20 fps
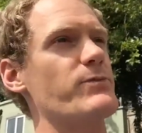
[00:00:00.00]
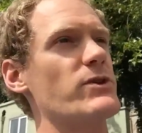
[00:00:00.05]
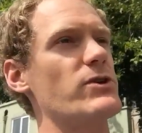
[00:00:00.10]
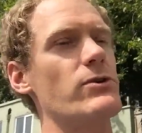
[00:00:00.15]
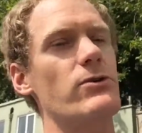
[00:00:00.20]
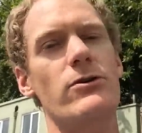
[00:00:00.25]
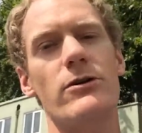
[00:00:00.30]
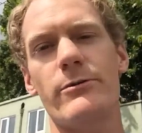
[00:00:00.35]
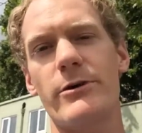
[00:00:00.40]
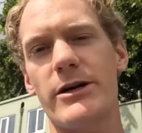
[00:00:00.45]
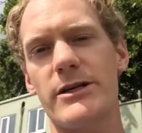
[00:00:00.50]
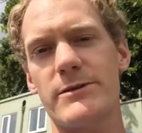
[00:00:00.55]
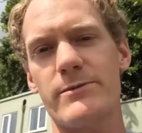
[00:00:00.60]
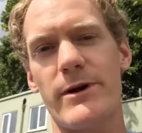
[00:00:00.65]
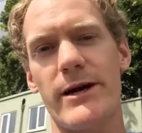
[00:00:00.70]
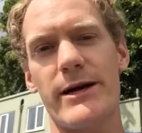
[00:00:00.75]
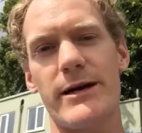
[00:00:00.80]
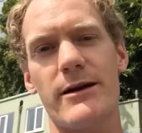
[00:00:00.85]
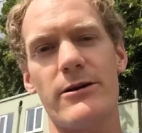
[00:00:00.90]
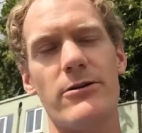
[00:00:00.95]
Your hormones
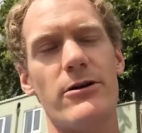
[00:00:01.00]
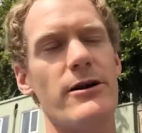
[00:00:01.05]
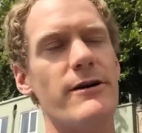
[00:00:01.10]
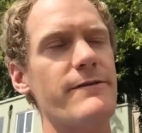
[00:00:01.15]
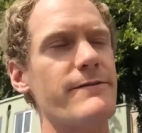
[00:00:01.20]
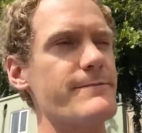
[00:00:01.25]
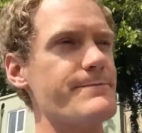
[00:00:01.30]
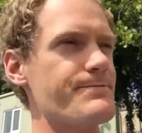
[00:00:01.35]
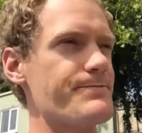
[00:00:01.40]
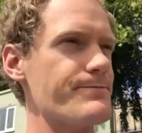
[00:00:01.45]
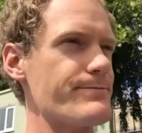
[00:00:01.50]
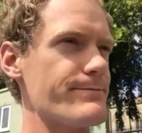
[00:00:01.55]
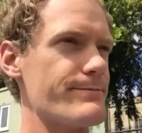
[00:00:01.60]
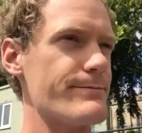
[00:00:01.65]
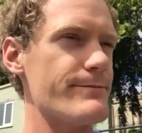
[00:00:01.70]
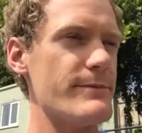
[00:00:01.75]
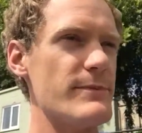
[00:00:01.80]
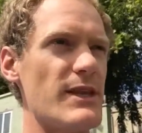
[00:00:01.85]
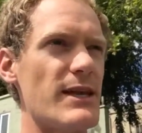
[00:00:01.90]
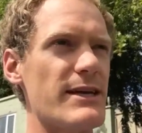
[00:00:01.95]
might go off,
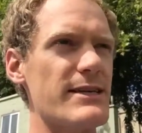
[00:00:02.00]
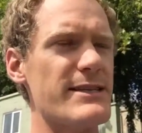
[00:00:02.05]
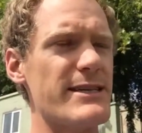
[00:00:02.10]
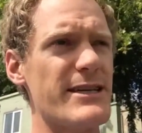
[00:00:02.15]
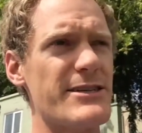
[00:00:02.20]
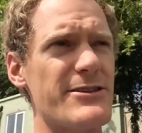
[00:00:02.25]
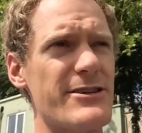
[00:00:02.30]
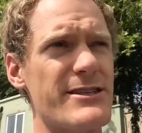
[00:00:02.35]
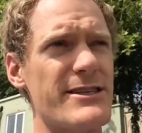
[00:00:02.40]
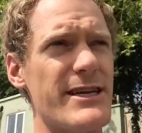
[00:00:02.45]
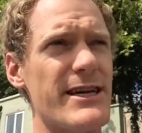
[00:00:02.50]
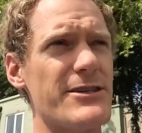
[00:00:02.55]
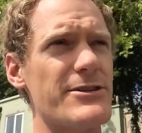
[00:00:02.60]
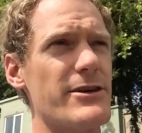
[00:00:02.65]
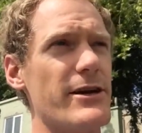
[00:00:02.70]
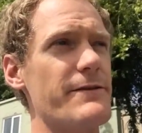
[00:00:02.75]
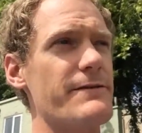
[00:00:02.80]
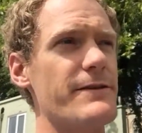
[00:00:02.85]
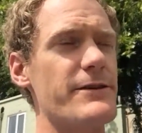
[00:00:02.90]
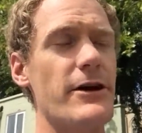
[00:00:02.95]
etc.,
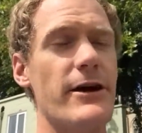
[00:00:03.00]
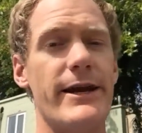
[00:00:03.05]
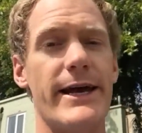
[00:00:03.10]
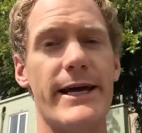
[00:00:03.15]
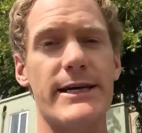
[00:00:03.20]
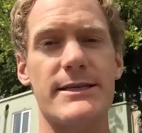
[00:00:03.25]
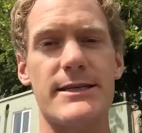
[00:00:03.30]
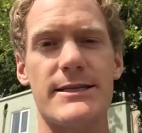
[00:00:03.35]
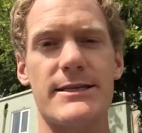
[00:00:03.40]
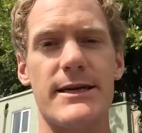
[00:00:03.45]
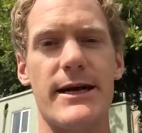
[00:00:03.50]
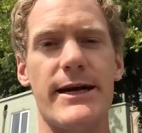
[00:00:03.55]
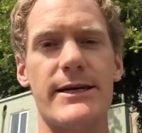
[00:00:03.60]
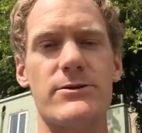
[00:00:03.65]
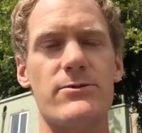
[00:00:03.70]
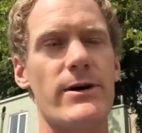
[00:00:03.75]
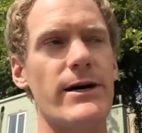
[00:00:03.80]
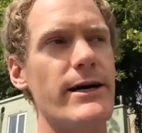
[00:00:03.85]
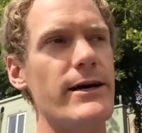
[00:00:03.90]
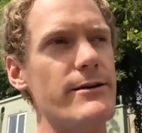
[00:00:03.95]
etc. If you don't
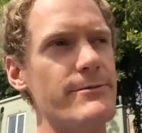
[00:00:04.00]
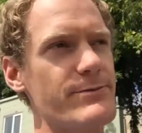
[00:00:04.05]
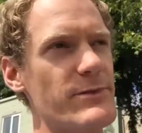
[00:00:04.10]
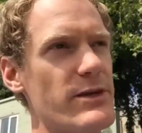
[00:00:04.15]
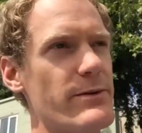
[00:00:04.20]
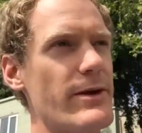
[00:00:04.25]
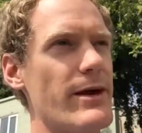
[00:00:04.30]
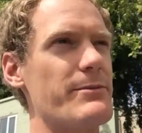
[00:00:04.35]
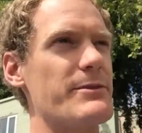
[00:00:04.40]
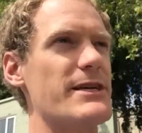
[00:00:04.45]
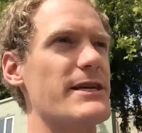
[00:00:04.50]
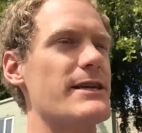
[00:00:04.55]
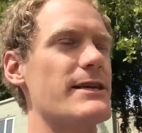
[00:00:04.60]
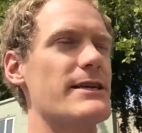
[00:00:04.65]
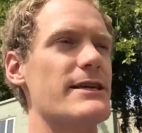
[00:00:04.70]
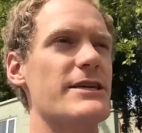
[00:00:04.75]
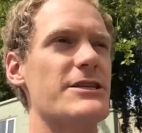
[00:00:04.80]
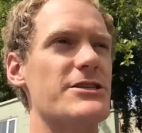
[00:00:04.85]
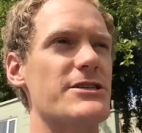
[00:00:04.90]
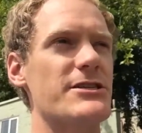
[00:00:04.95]
exercise, well, you become
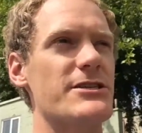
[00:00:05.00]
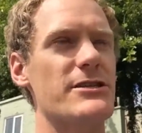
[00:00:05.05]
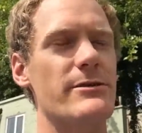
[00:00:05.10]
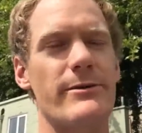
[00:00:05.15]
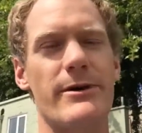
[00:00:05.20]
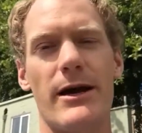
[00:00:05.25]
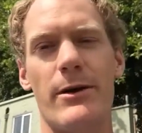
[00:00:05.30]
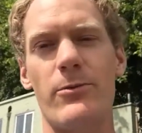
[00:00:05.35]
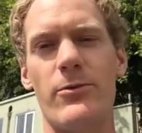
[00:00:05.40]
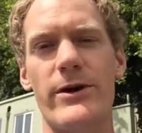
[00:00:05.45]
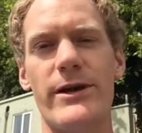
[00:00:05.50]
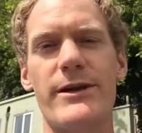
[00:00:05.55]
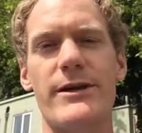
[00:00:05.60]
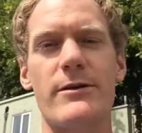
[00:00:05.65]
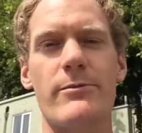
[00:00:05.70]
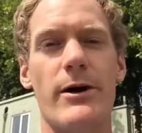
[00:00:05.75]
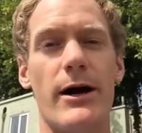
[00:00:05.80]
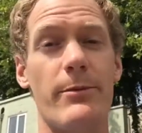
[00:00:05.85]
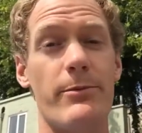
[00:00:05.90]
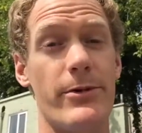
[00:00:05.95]
deconditioned, you become weak,
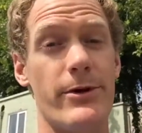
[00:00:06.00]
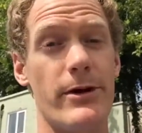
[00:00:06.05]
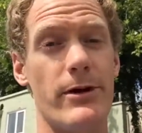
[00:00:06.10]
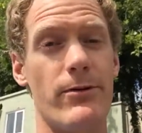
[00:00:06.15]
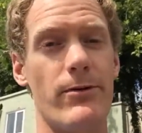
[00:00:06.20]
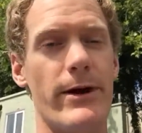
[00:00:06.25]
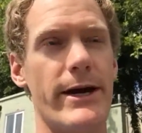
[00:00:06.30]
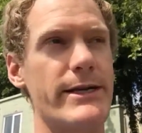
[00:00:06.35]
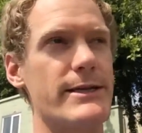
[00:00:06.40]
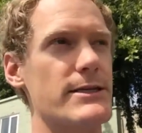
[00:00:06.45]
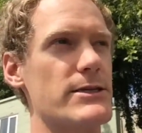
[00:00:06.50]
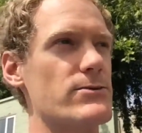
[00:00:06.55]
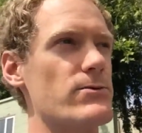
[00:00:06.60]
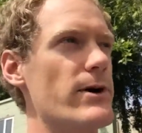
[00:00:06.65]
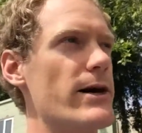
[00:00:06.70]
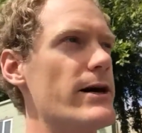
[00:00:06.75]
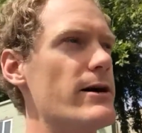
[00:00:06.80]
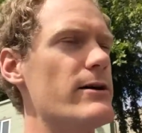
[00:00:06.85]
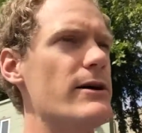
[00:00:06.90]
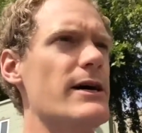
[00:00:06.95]
you might put on weight as
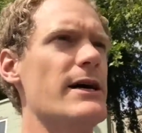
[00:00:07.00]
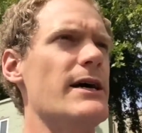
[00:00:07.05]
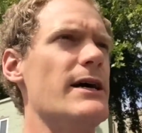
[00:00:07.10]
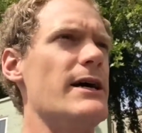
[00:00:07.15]
well,